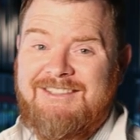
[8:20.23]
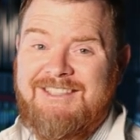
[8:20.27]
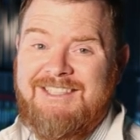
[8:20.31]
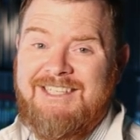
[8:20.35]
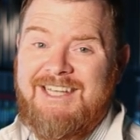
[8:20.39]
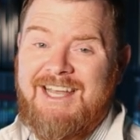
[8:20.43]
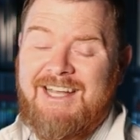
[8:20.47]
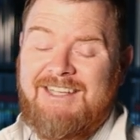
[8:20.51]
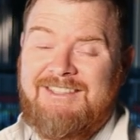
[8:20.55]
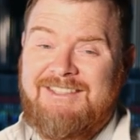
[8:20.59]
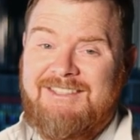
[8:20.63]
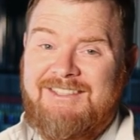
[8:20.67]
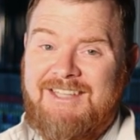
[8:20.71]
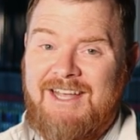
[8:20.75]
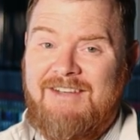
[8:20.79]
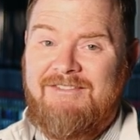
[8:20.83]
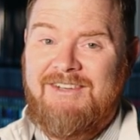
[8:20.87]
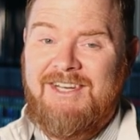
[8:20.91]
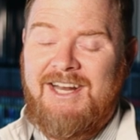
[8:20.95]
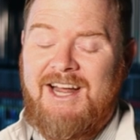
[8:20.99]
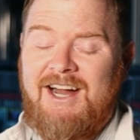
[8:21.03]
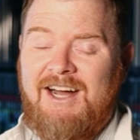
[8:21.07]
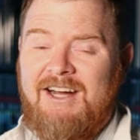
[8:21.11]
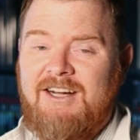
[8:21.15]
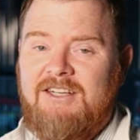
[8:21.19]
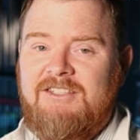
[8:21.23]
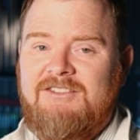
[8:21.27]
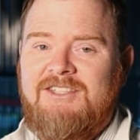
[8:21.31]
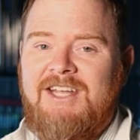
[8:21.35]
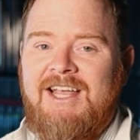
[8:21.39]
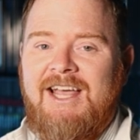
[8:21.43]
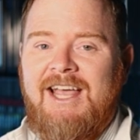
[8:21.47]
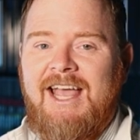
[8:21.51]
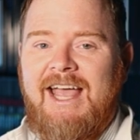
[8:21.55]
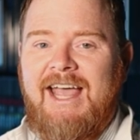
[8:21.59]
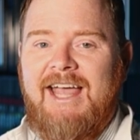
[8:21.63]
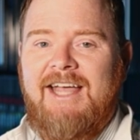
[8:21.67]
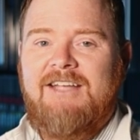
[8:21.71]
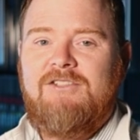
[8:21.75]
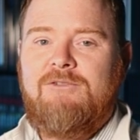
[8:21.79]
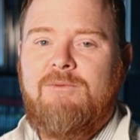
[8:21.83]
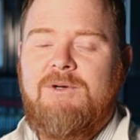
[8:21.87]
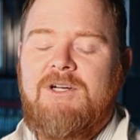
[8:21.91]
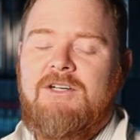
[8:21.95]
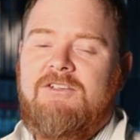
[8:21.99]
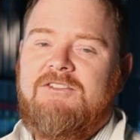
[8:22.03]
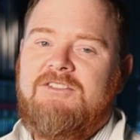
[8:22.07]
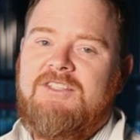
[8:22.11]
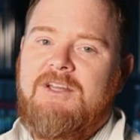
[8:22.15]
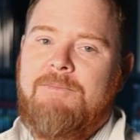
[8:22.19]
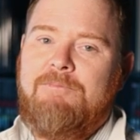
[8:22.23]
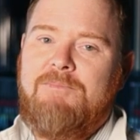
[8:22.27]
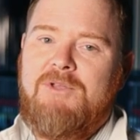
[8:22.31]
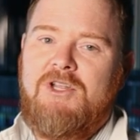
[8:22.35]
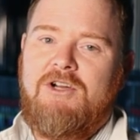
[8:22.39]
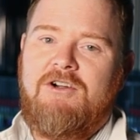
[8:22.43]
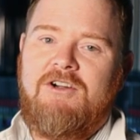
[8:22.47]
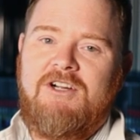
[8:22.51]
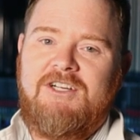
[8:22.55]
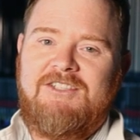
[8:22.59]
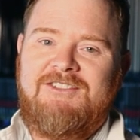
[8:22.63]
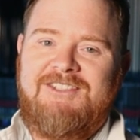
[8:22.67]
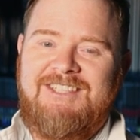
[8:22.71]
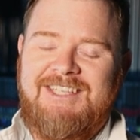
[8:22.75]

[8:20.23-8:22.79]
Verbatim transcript: ZX7 irons, as well as the Miura